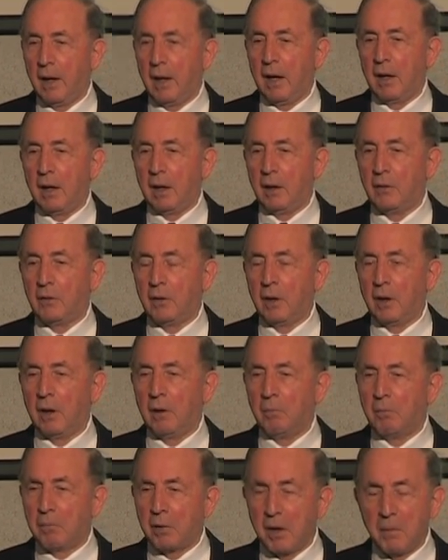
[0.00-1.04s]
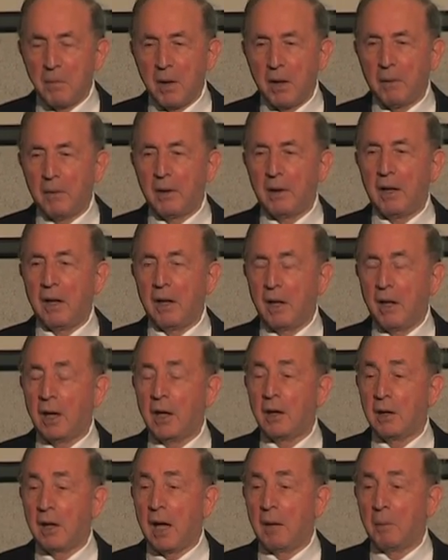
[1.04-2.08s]
and it's primarily an
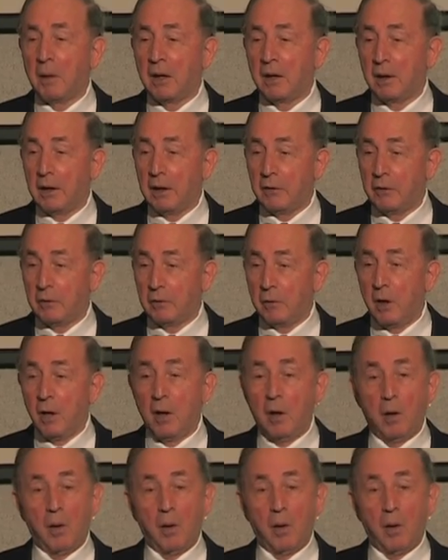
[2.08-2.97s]
economical issue.